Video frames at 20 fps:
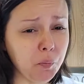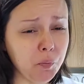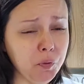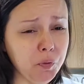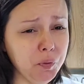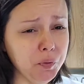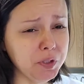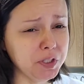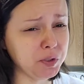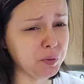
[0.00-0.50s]

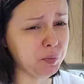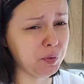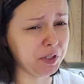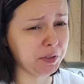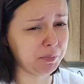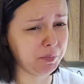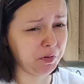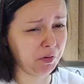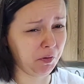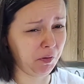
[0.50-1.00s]
Ooh, it's
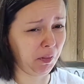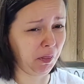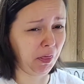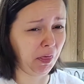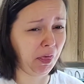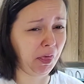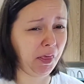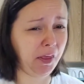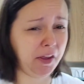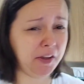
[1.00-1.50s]
warm.
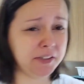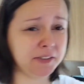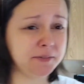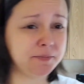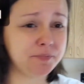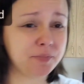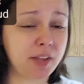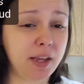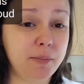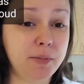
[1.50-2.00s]

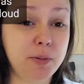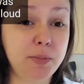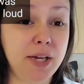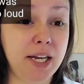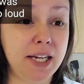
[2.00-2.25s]
I'm gonna